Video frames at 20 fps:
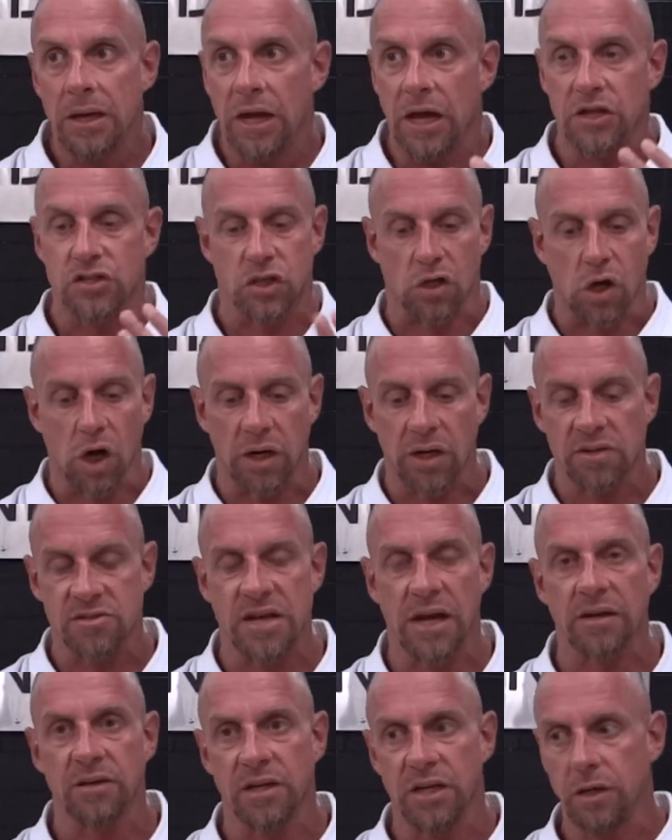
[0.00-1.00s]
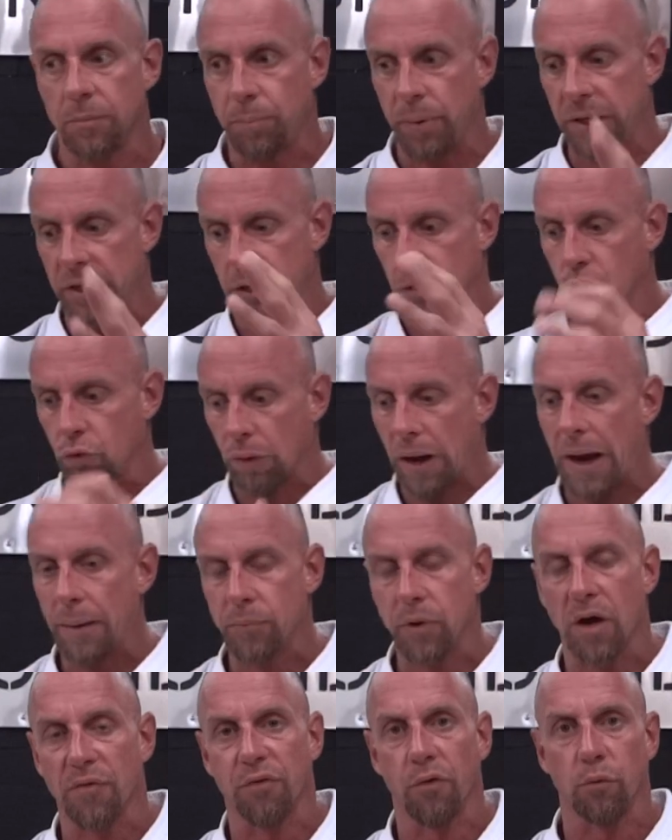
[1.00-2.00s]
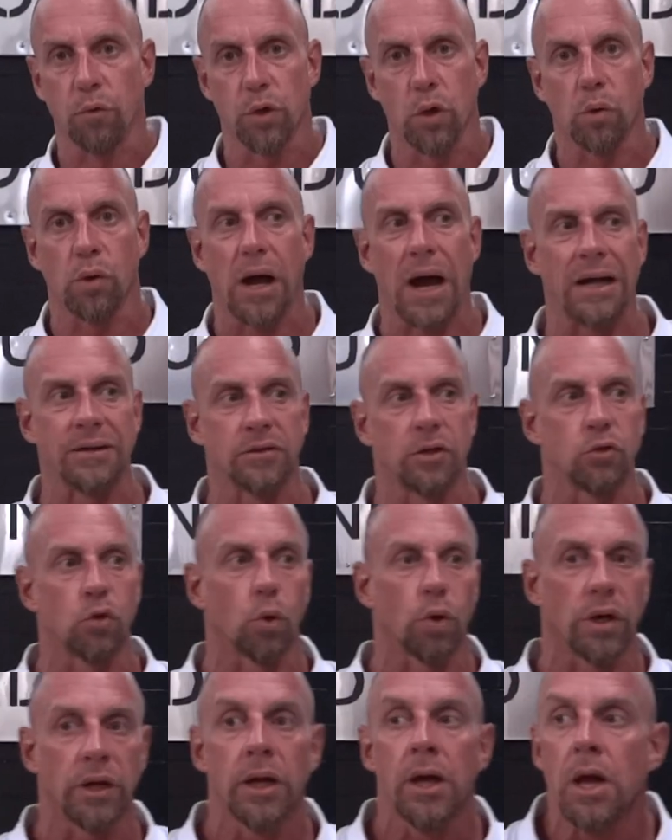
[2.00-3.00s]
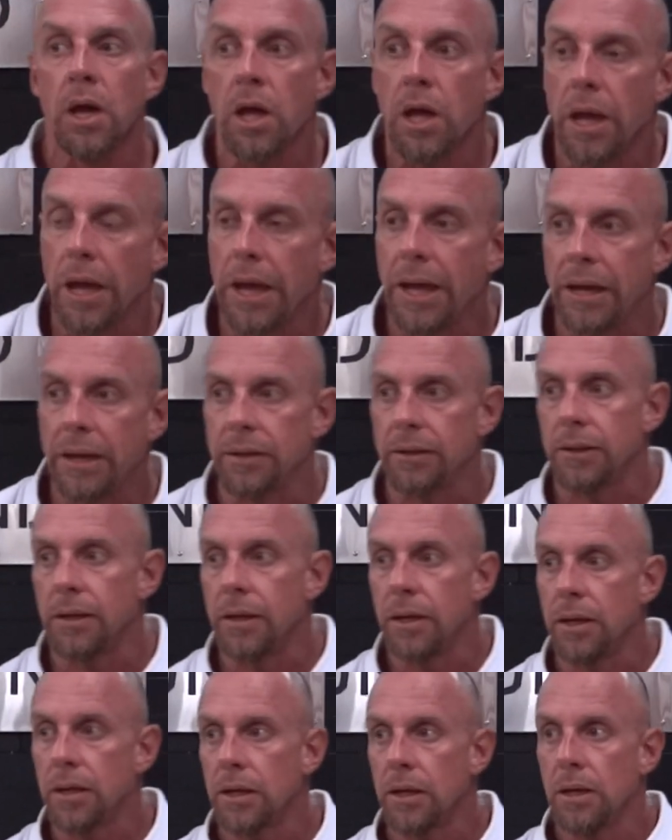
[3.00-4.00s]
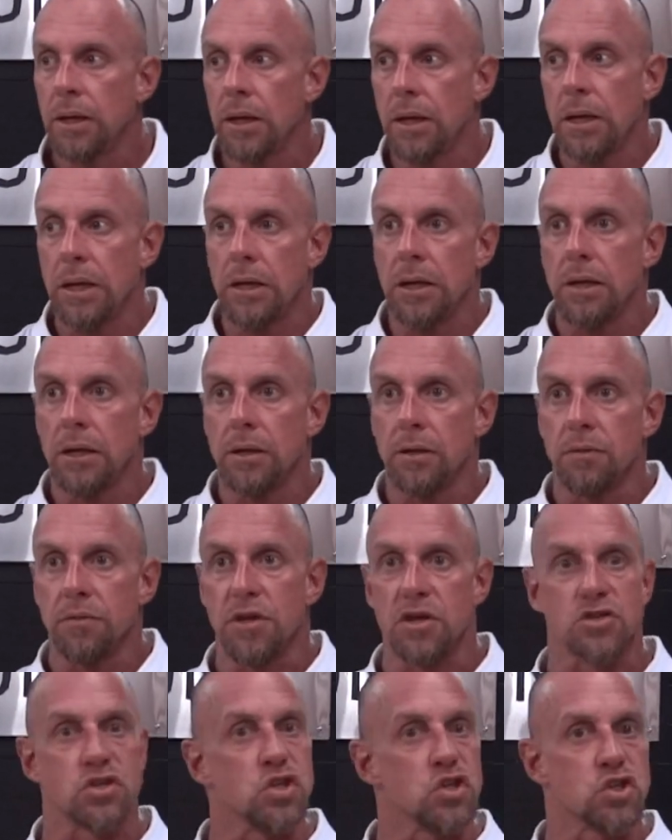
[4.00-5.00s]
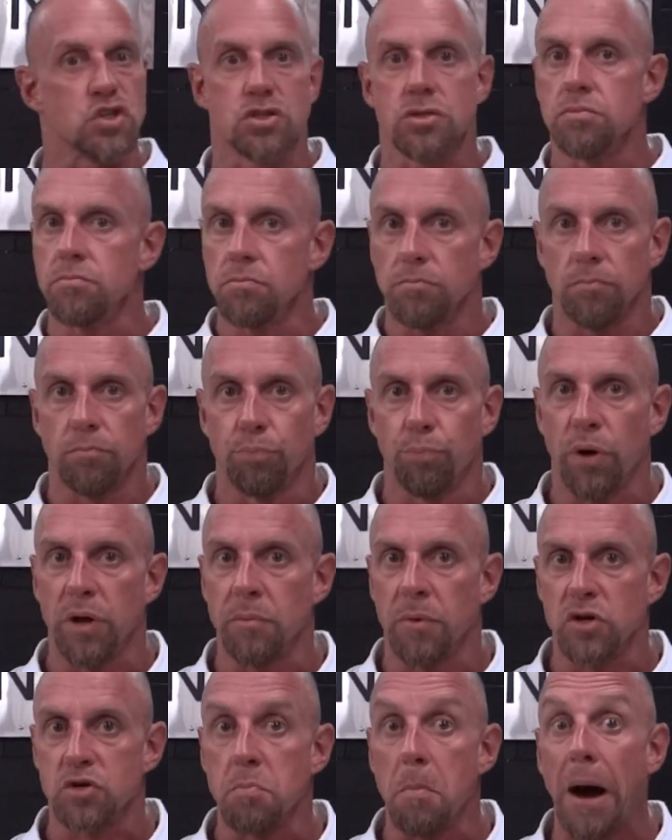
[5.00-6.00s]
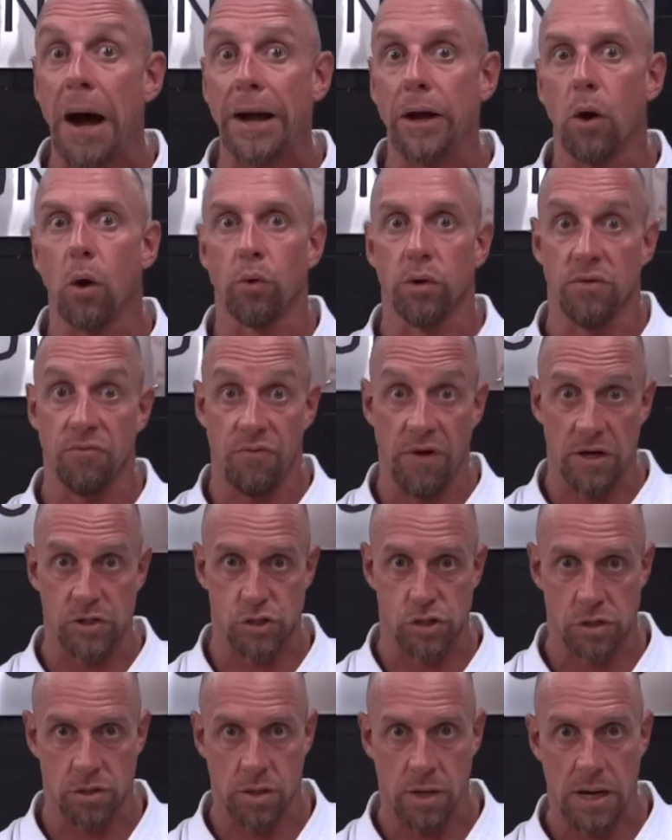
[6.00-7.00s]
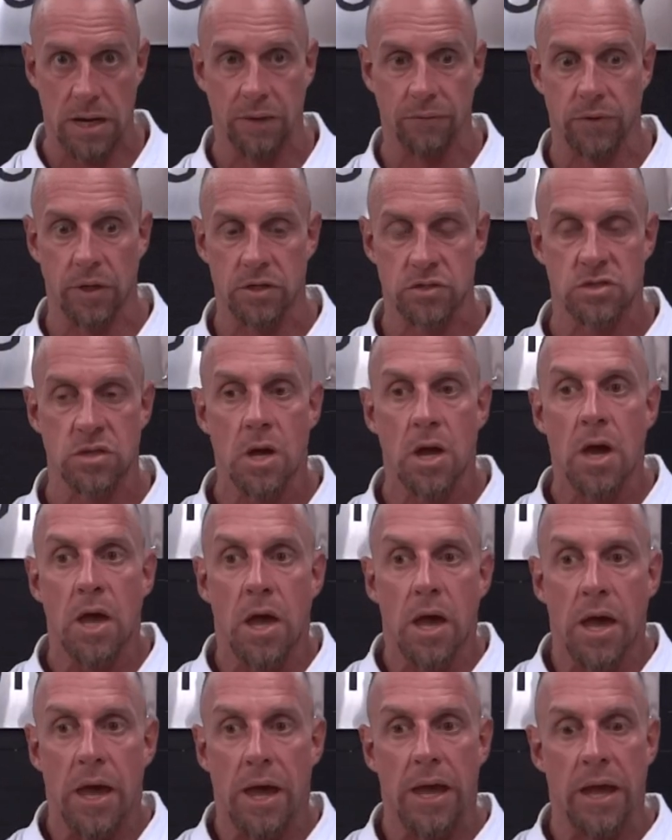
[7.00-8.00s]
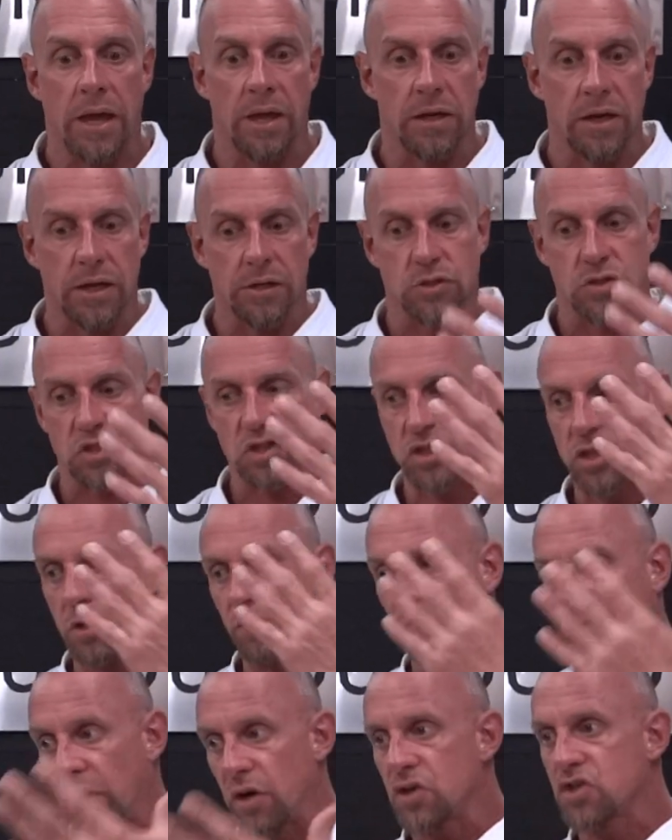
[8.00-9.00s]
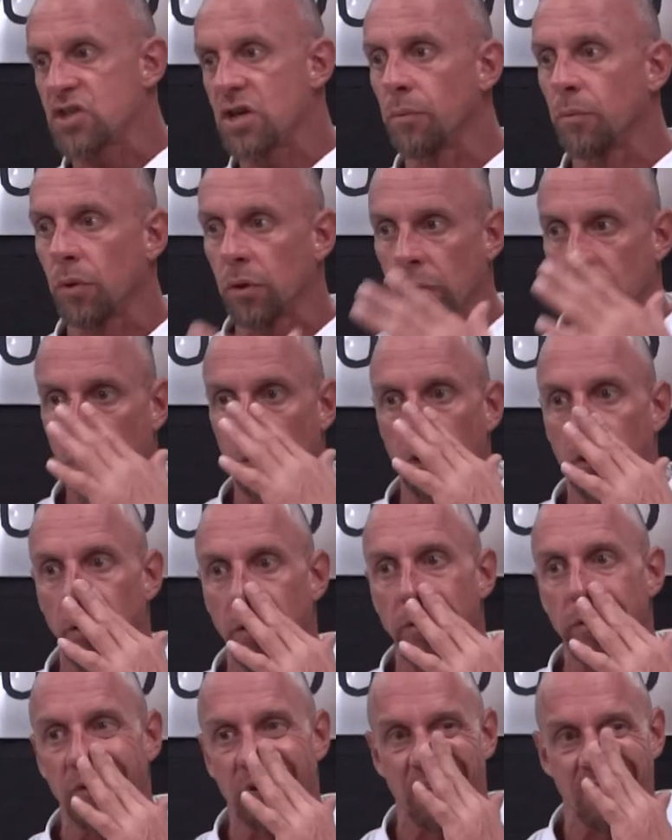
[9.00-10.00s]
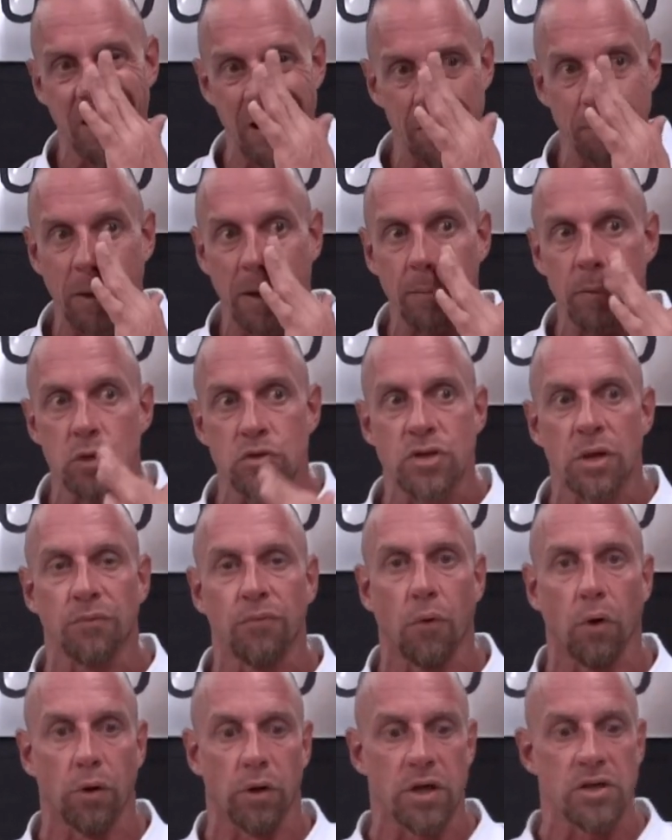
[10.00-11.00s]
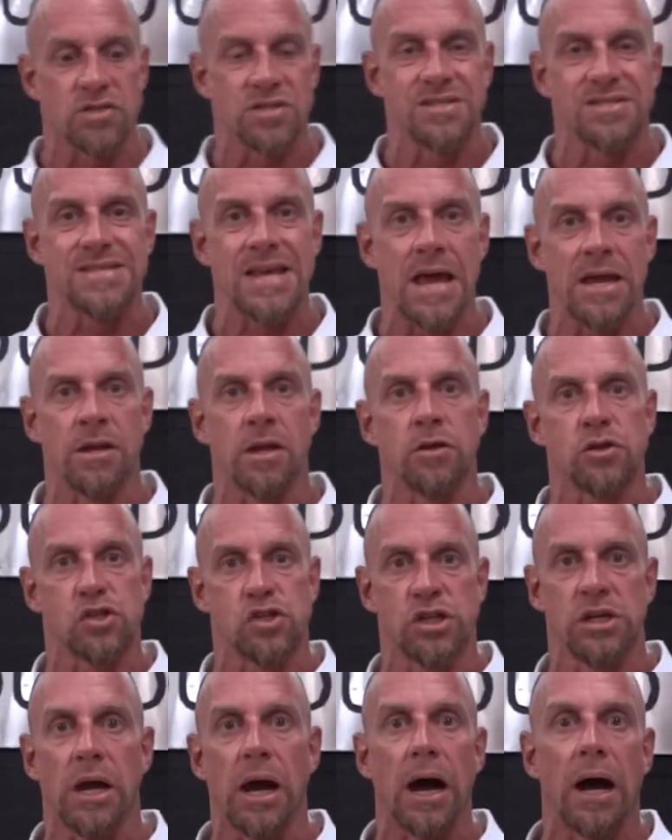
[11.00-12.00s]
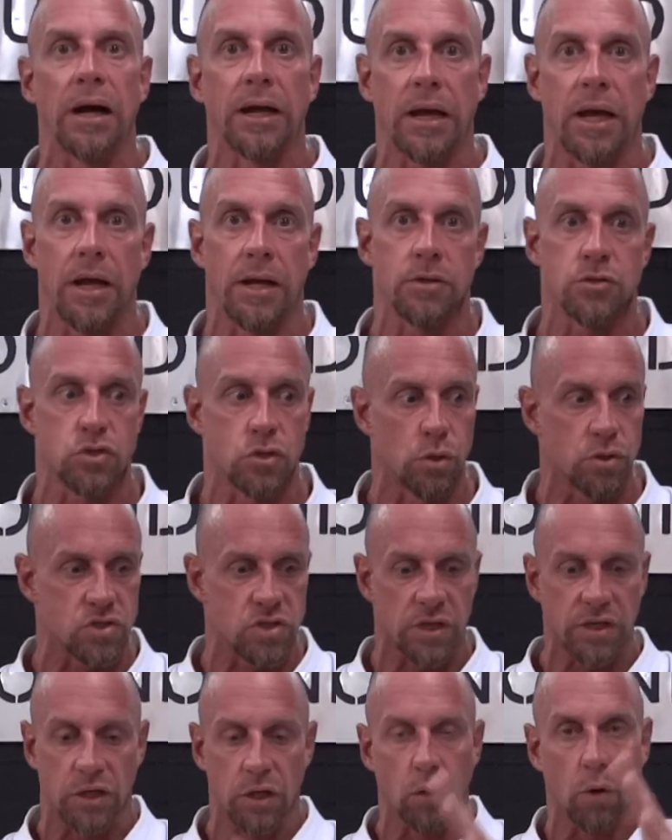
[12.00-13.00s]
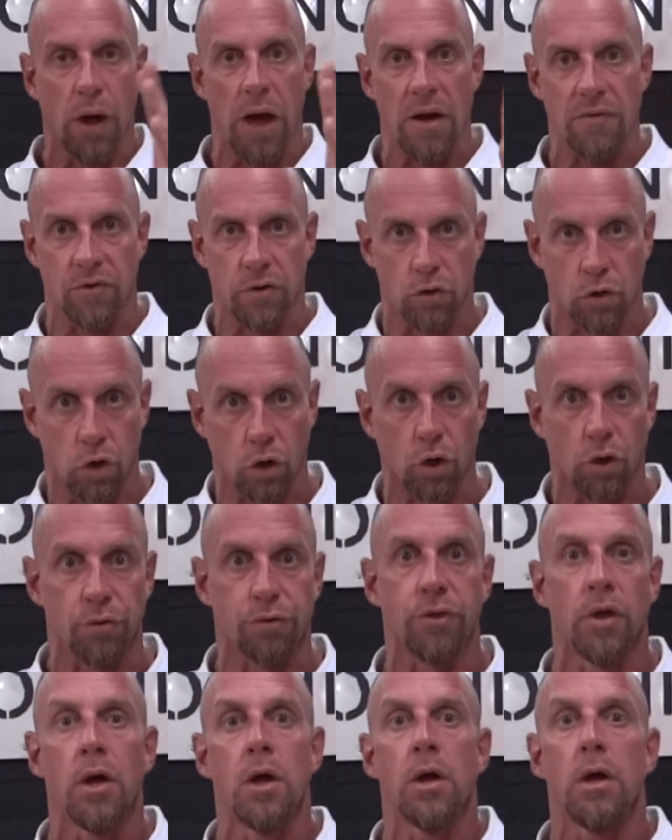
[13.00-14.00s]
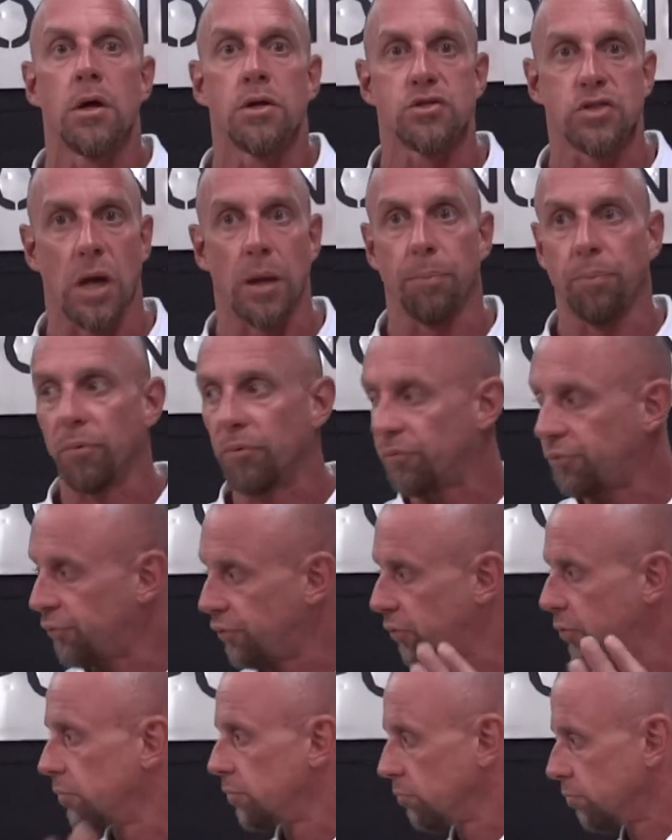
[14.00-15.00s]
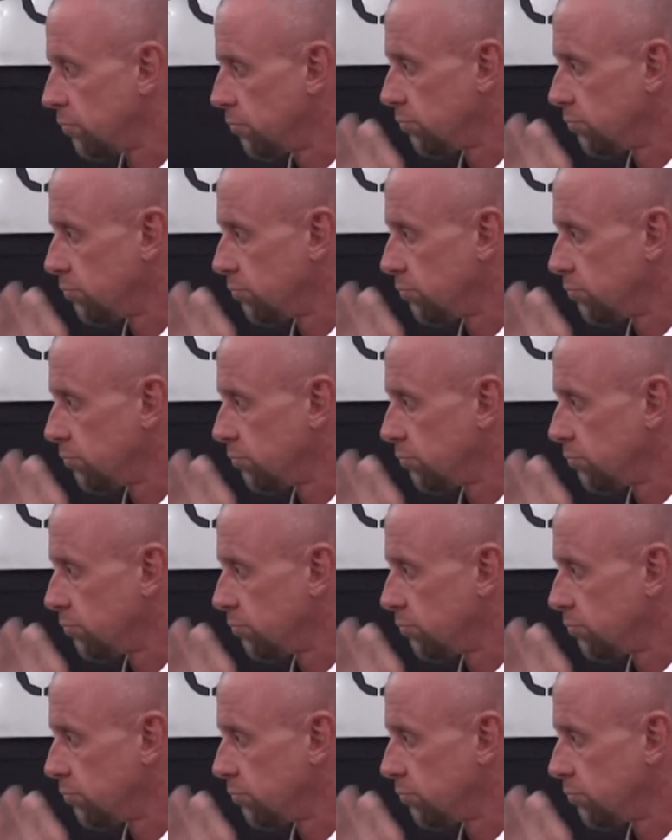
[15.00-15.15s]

a cutting technique being grabbed off a real katadori. And this is pretty much my own invention on this. And it's very similar. The name that I'm using for it is TENCHI Age. So it's like, you know, heaven and earth type of